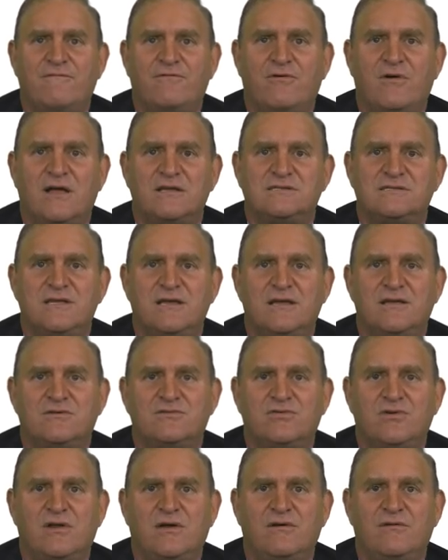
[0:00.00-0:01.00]
for us to
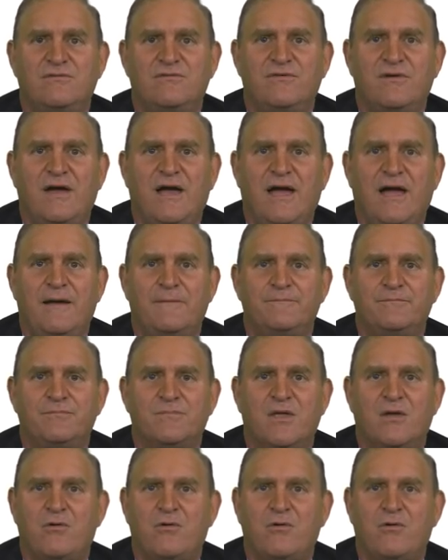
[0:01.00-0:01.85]
sort of um,